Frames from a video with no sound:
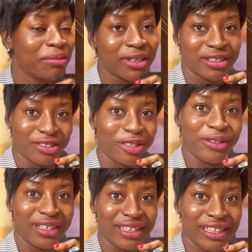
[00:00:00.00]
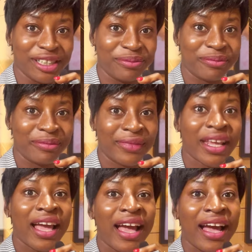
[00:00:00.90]
I'm gonna go show that again.
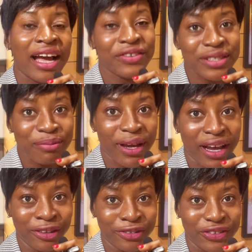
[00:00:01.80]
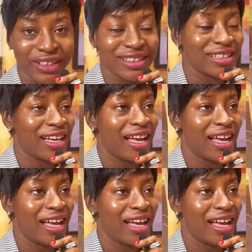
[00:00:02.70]
Have you seen my outfit?